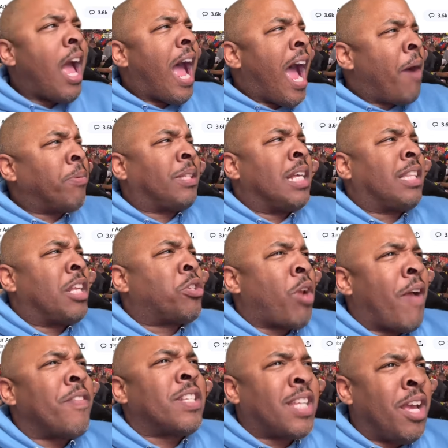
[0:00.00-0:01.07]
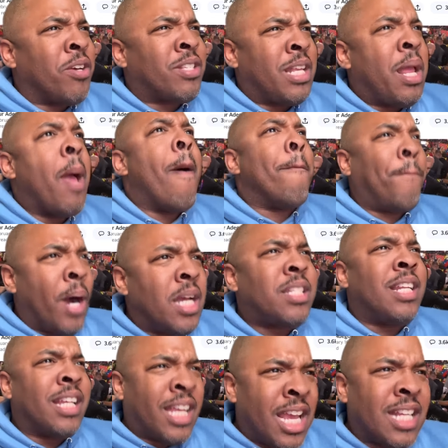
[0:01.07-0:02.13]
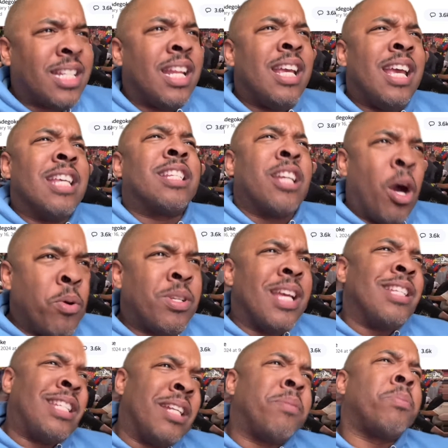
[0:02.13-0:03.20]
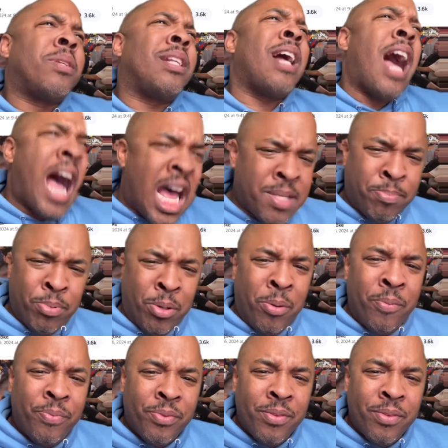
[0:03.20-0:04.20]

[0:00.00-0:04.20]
I would think that Travis Kelce punched and kicked his coach and sent him to the hospital.